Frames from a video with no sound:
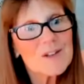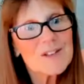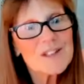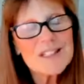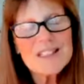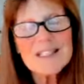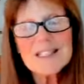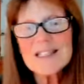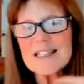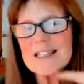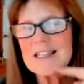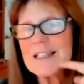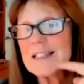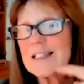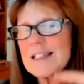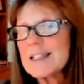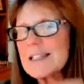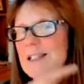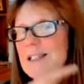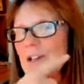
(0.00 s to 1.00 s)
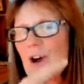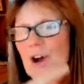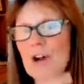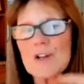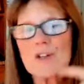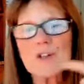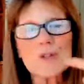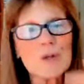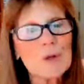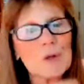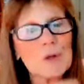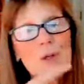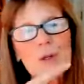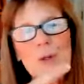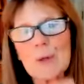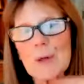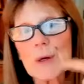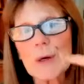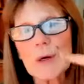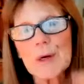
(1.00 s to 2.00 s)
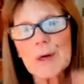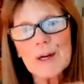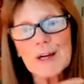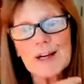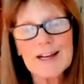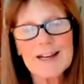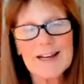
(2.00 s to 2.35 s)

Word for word: The seasons are circular.